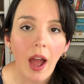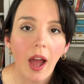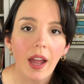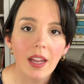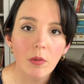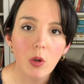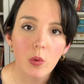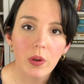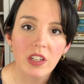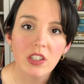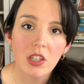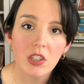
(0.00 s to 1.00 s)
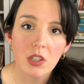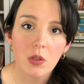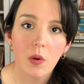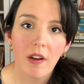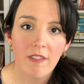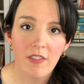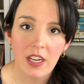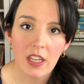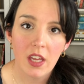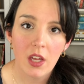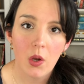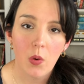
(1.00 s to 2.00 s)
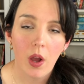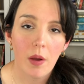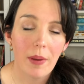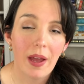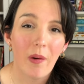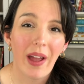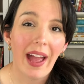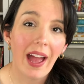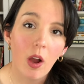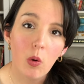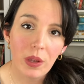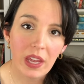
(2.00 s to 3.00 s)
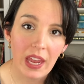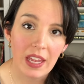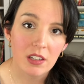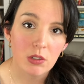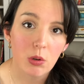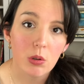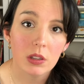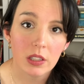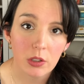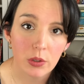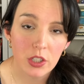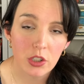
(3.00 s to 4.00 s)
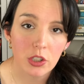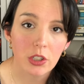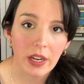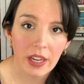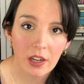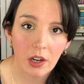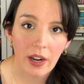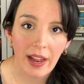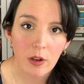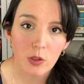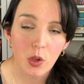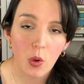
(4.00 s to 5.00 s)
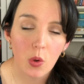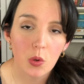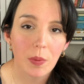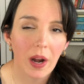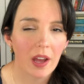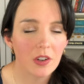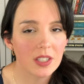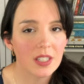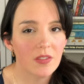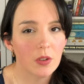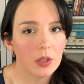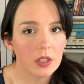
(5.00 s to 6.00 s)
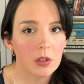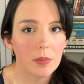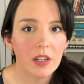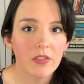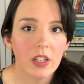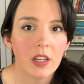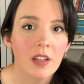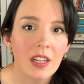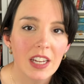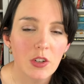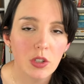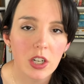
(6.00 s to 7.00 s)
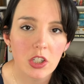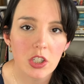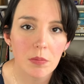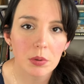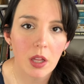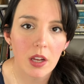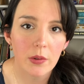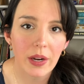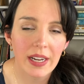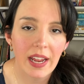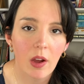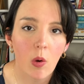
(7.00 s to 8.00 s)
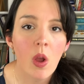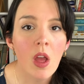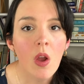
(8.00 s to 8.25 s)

I'm going to do a video about how we handle literature in our household, but I'll just give you a little bit of a introduction plug right now.